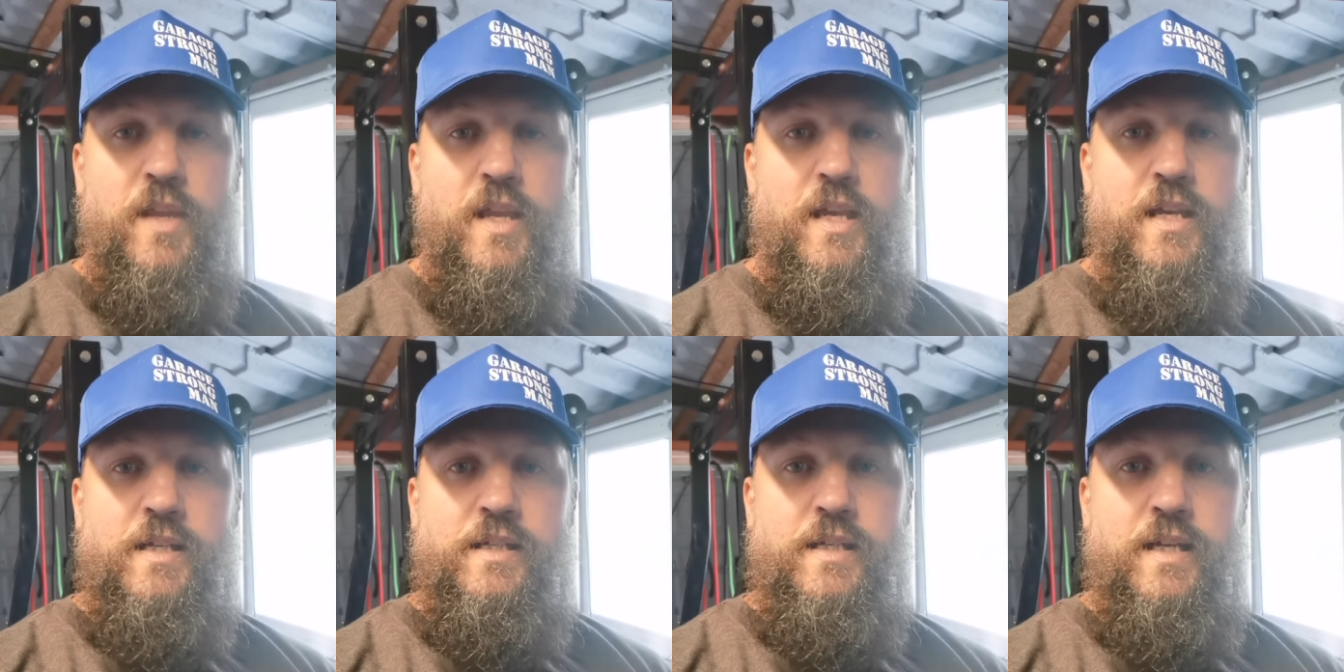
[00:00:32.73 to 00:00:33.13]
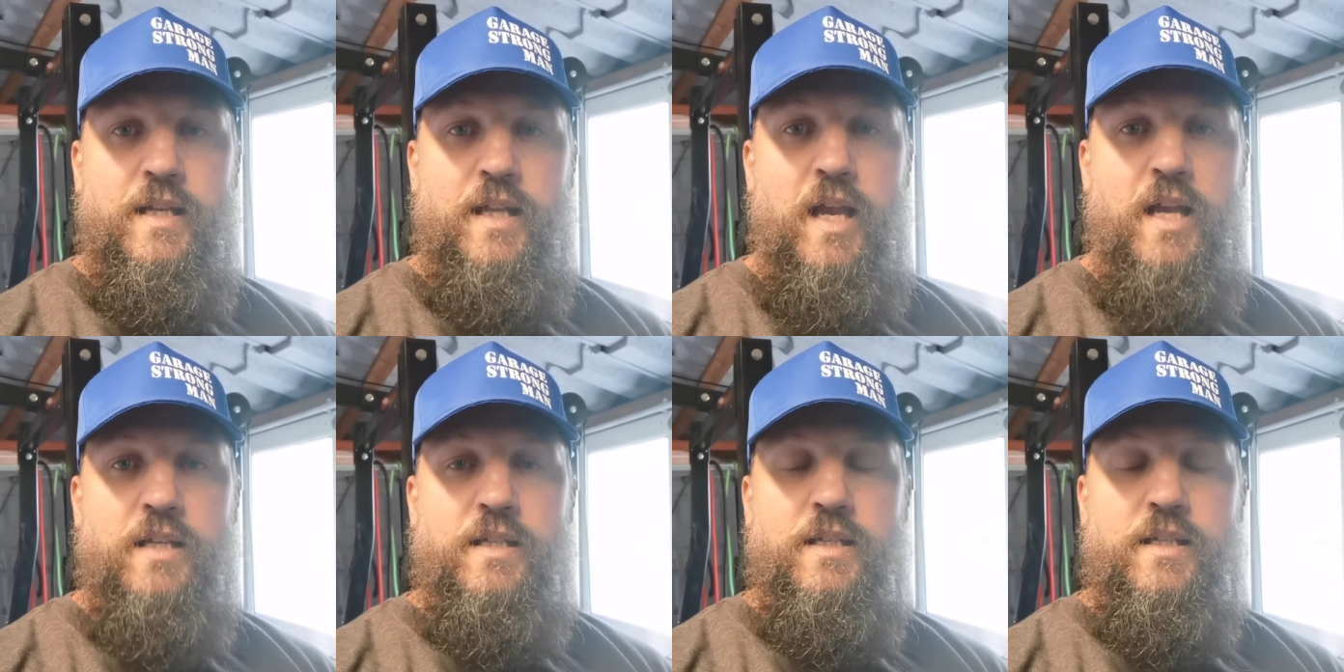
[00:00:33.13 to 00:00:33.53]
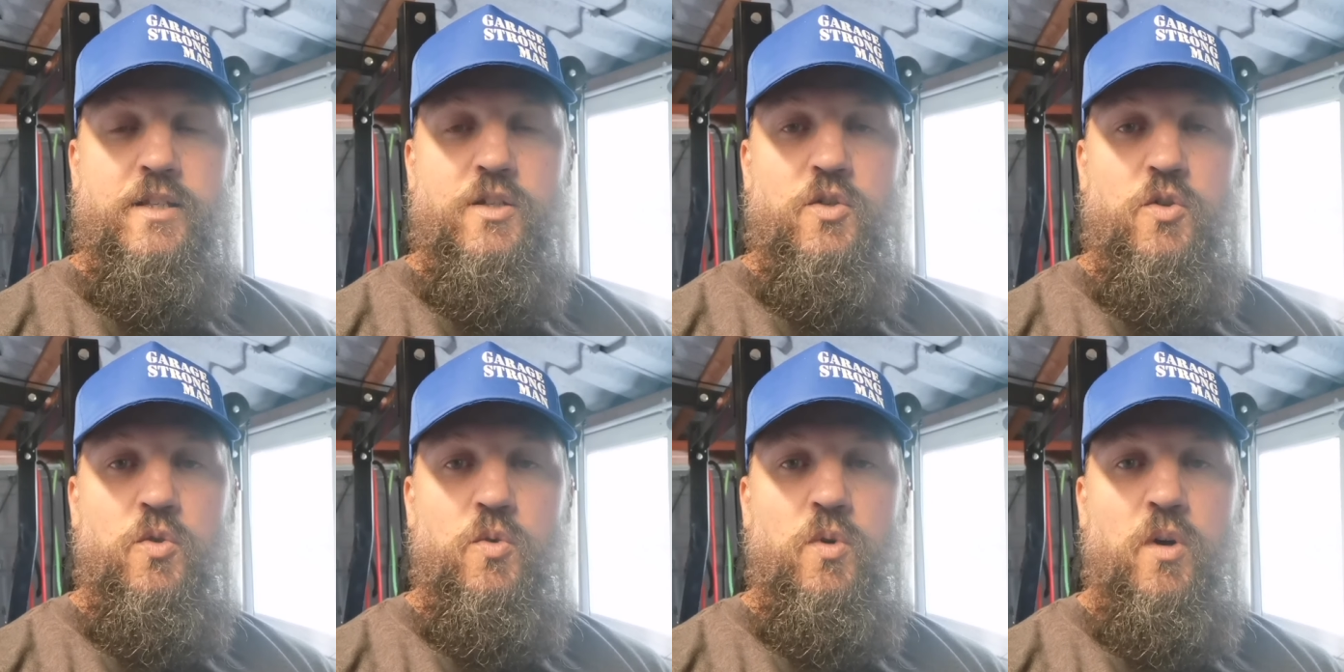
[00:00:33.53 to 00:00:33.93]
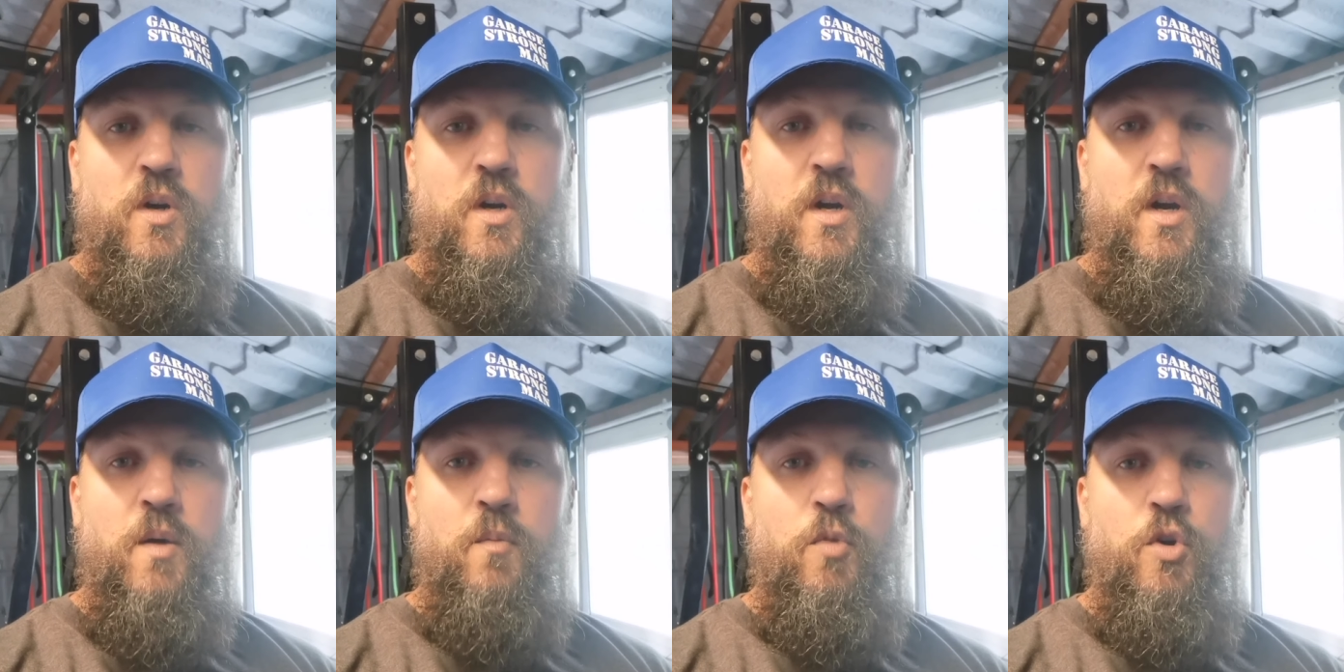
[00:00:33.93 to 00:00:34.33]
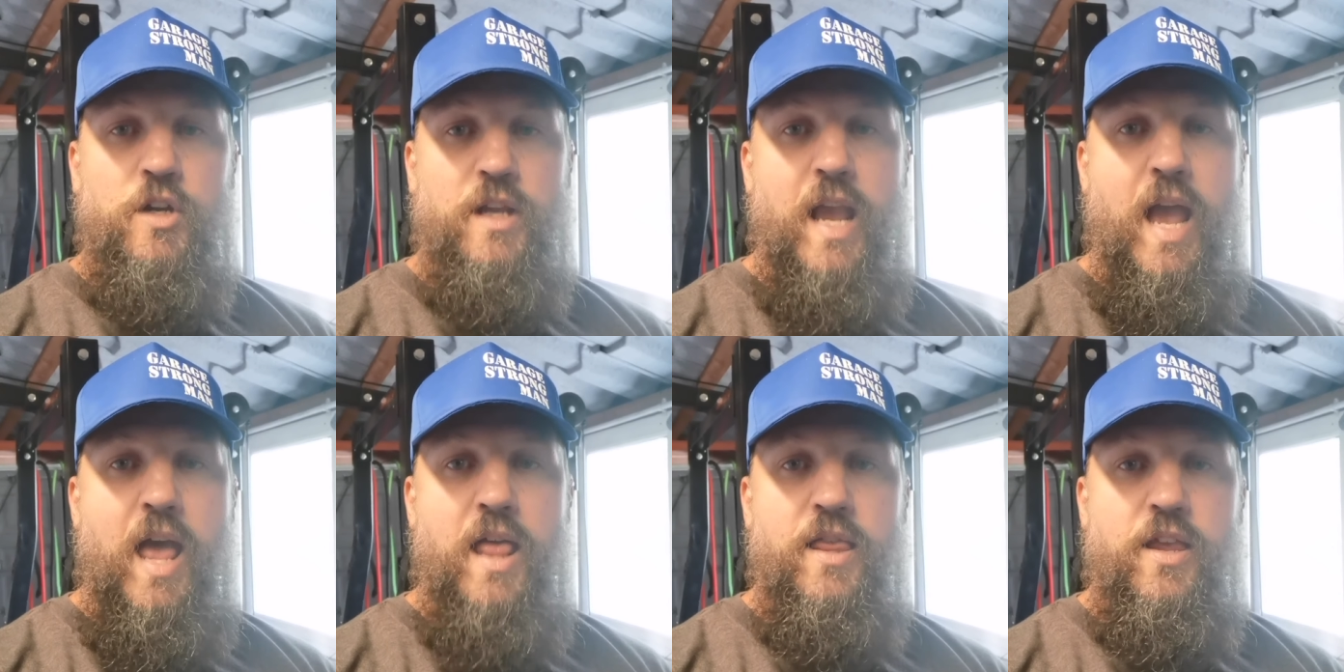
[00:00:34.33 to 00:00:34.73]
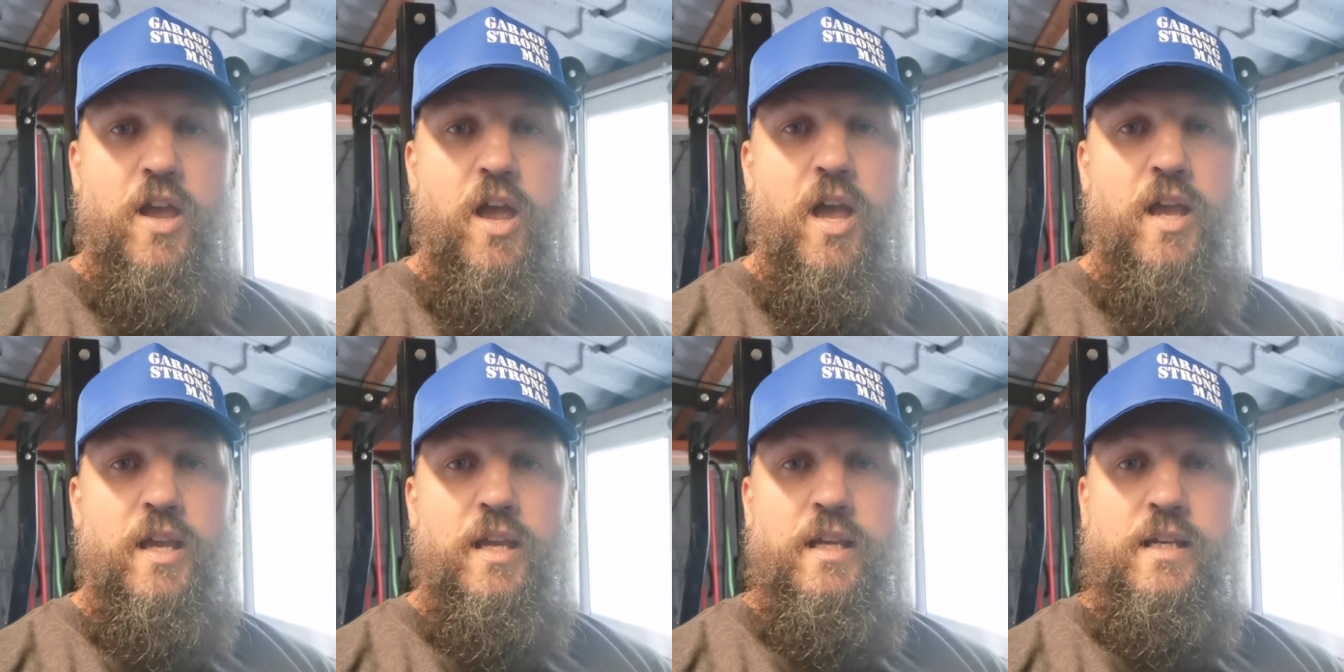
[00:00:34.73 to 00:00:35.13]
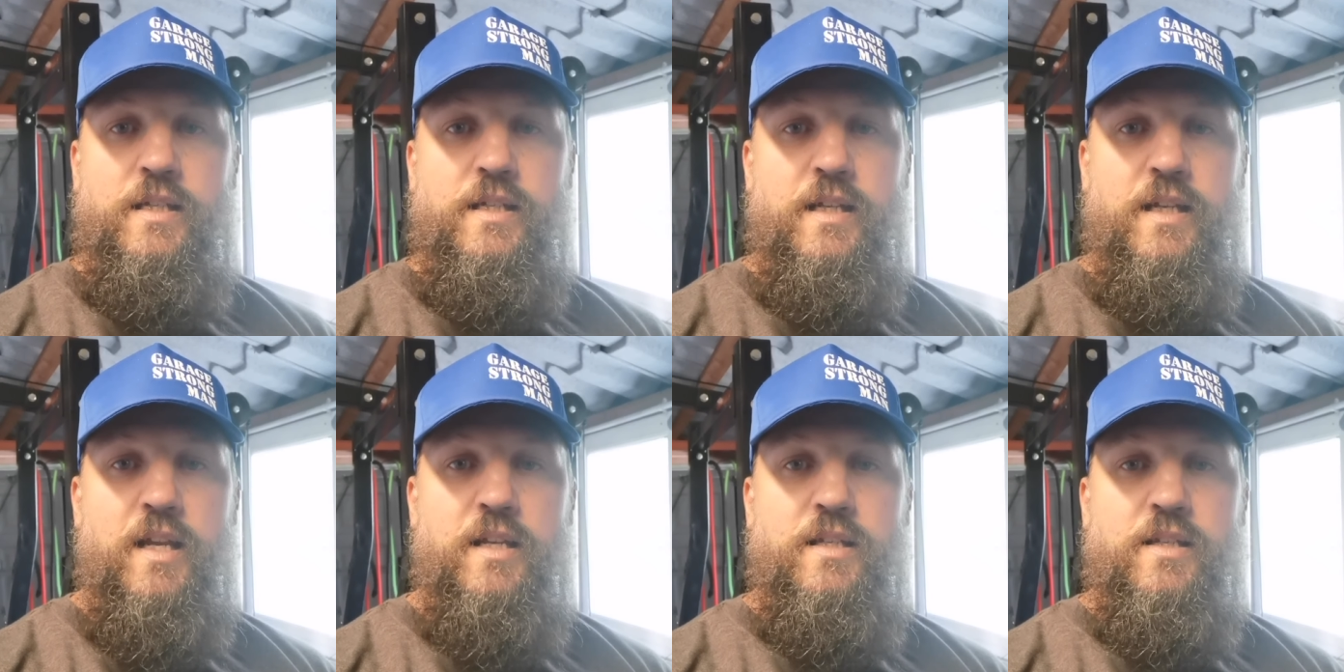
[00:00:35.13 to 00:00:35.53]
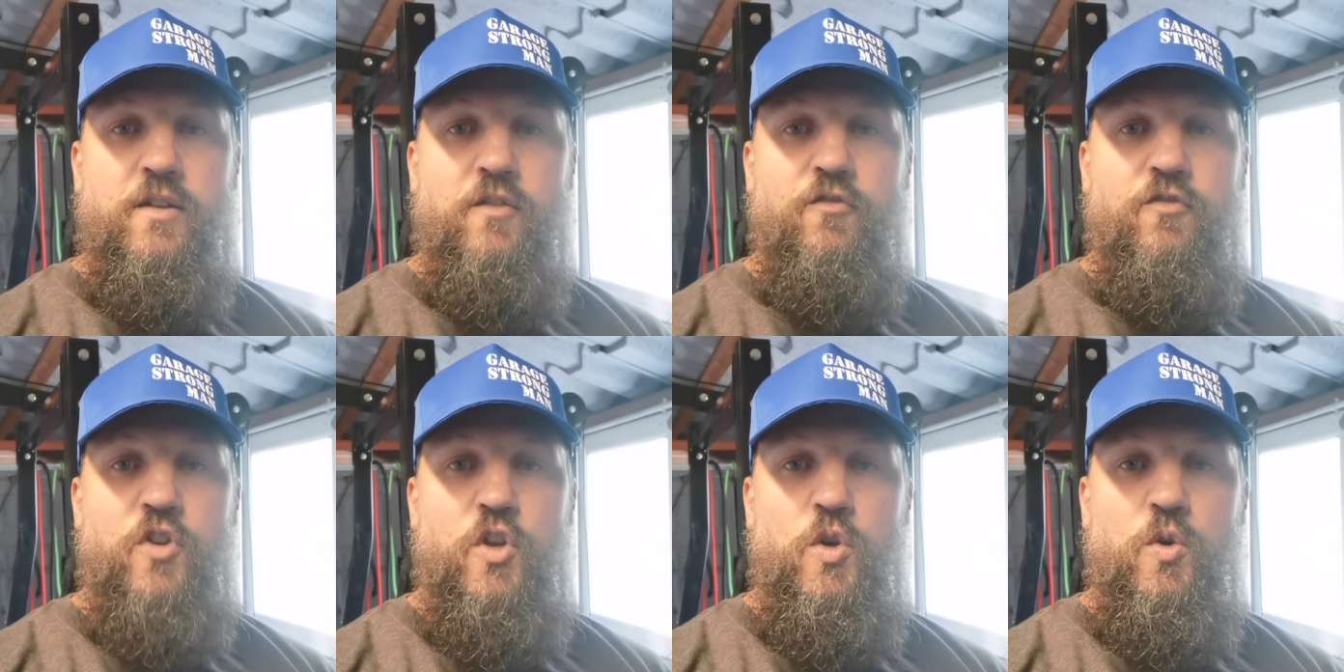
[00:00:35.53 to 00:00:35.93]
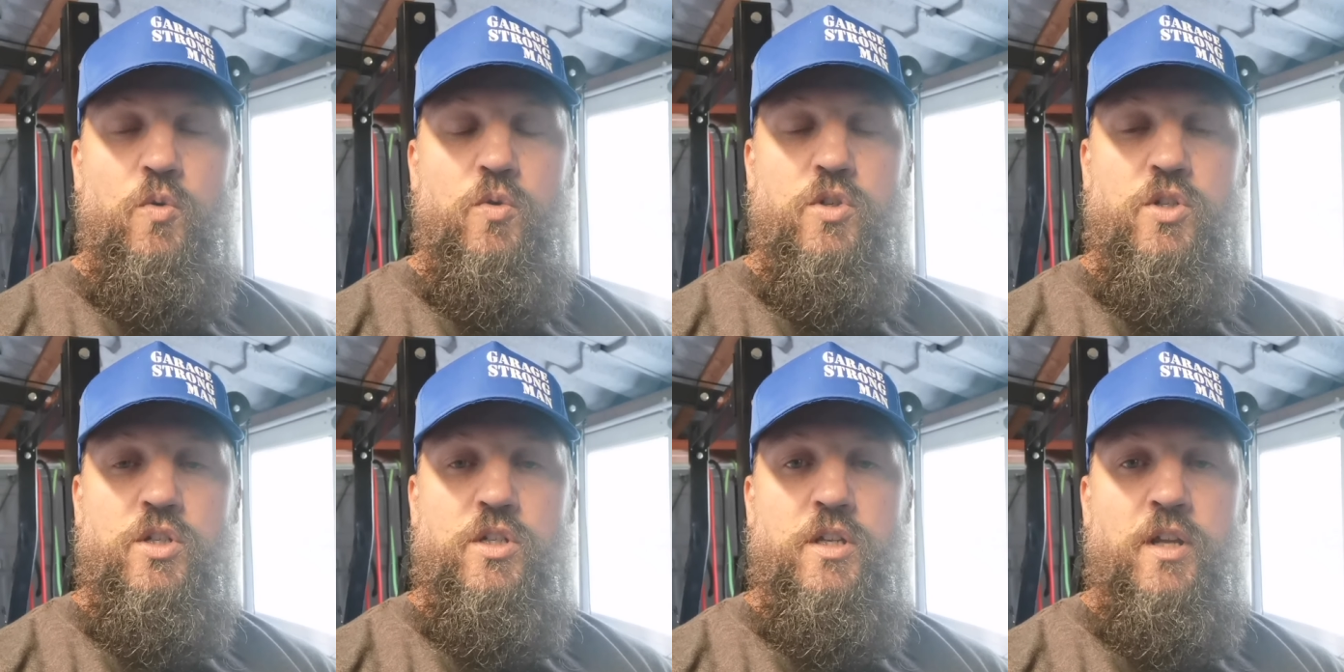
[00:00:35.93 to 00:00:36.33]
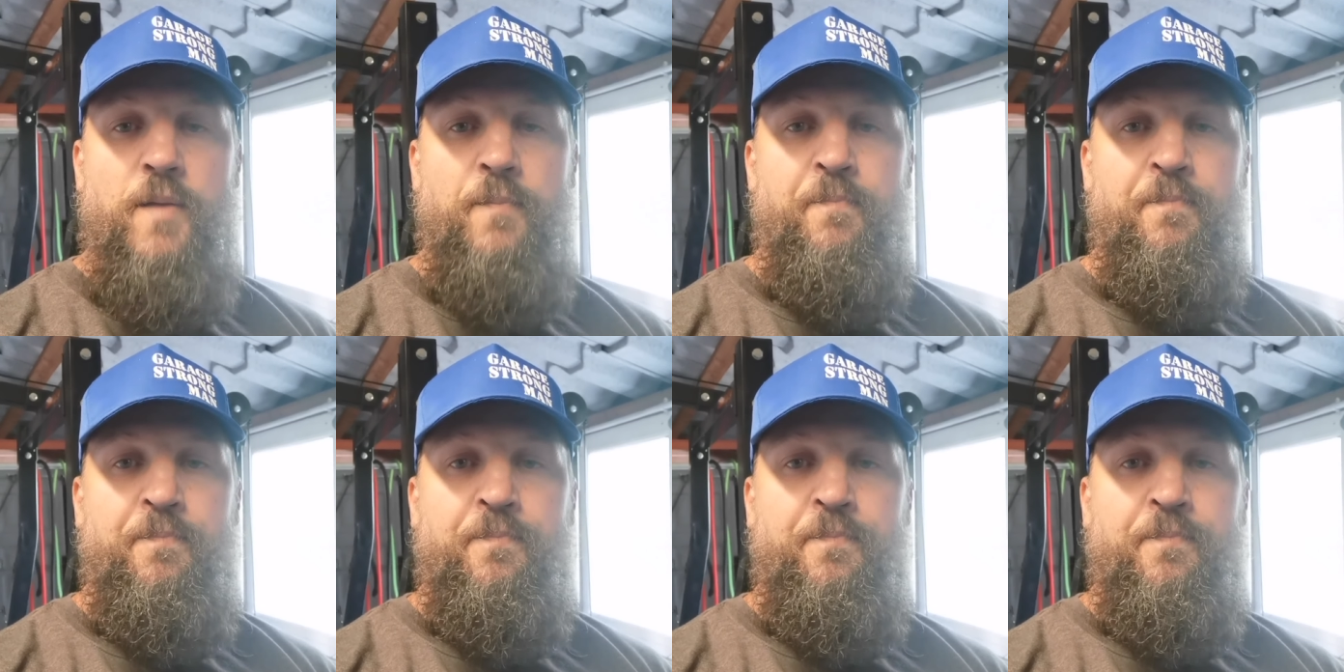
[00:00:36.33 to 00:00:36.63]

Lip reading: easiness to put together, easiness of use,